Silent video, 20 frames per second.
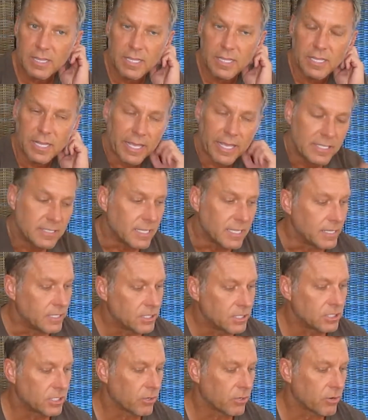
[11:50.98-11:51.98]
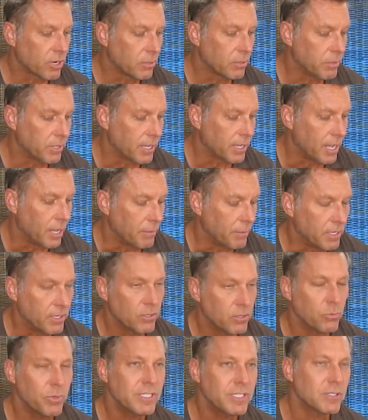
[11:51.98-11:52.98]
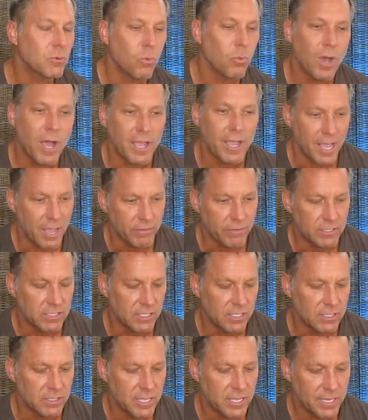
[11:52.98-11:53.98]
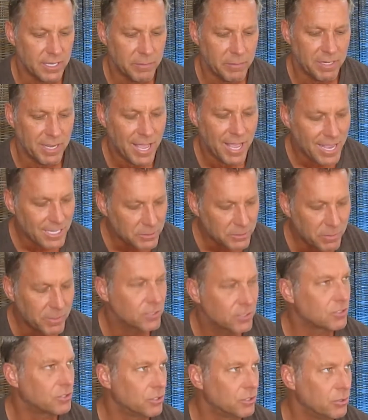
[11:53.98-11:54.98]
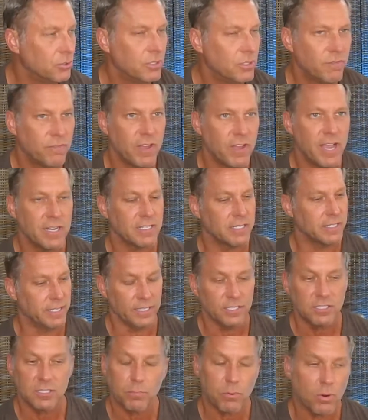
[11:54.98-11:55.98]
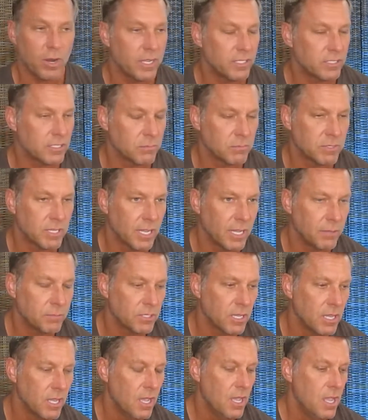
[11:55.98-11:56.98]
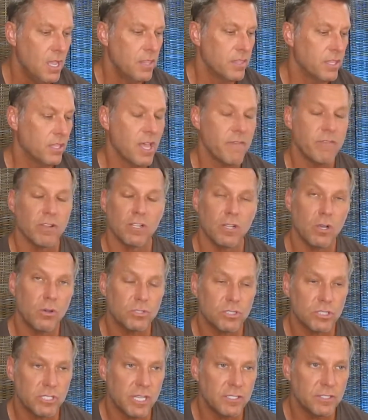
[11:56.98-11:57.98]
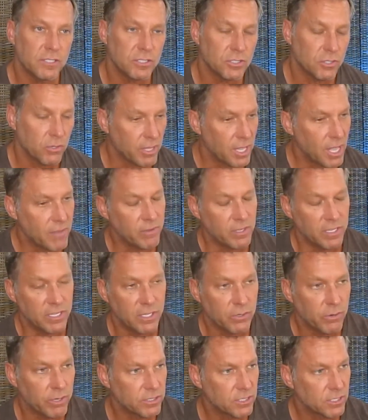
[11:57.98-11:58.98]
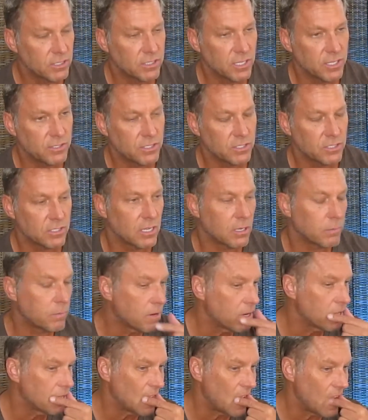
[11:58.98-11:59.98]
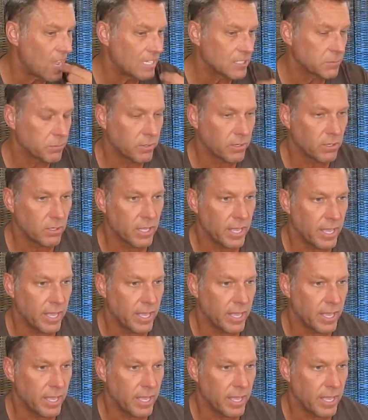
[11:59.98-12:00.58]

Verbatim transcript: like I said, this is incredibly common. The reason why, obviously, is that, I mean, hospitals do, in fact, get surprised sometimes. They'll have a low census or they'll have an increase in a census in another part of the hospital,